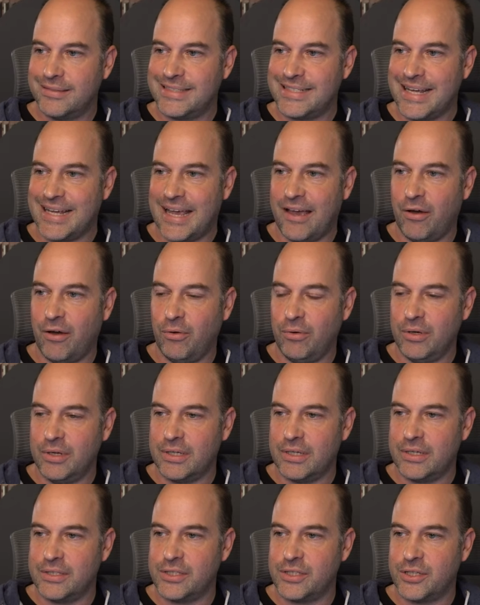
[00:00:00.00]
down
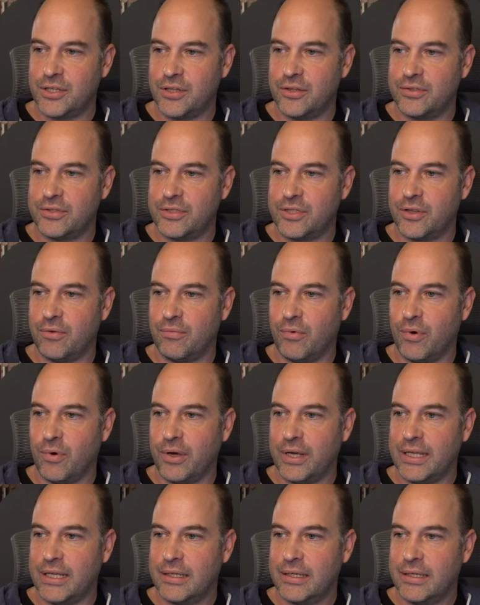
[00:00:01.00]
and to the
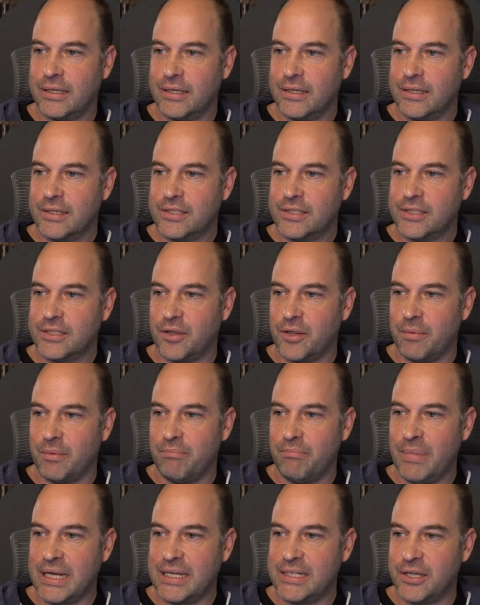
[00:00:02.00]
right. So the
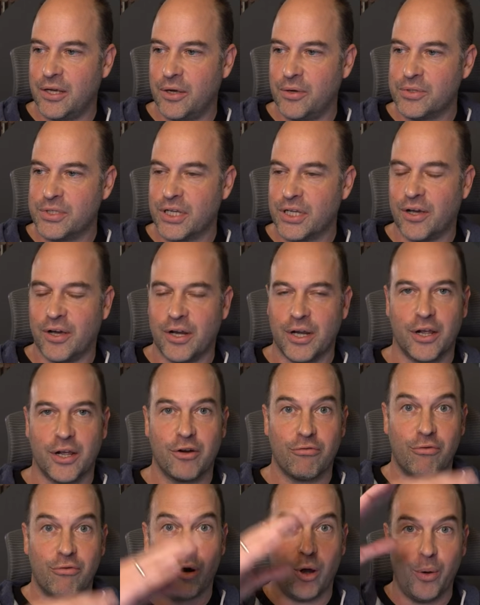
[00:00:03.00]
midtones are kind of
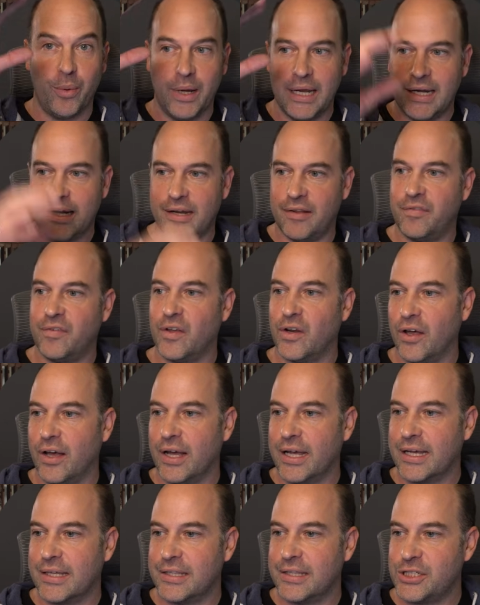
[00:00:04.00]
growing, if you
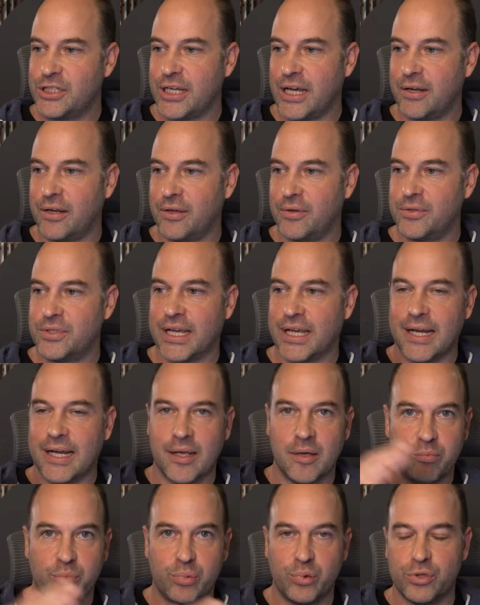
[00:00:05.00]
like, and the shadows are
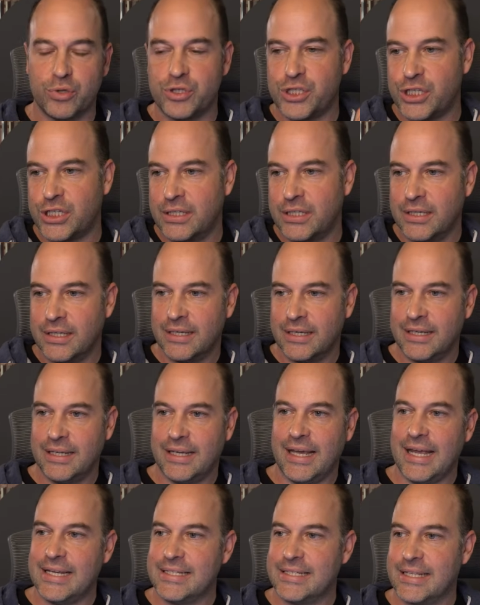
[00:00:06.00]
getting pushed
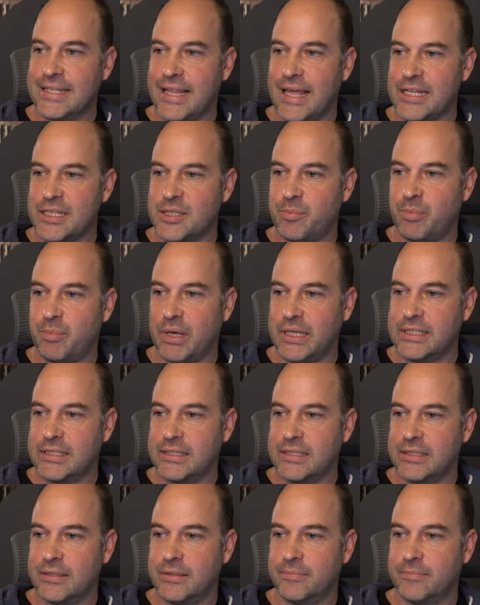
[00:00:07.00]
into that
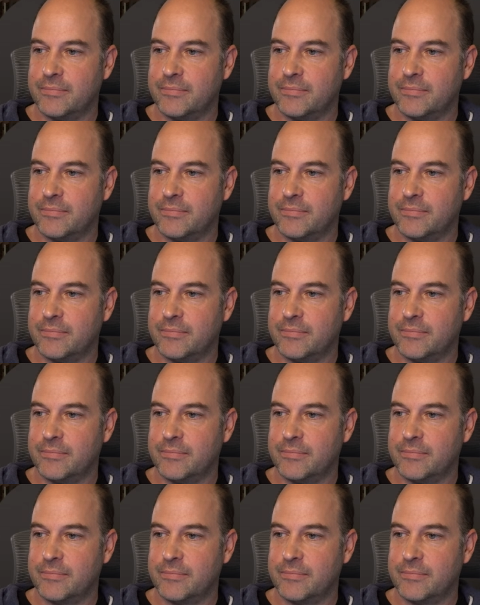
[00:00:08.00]
space.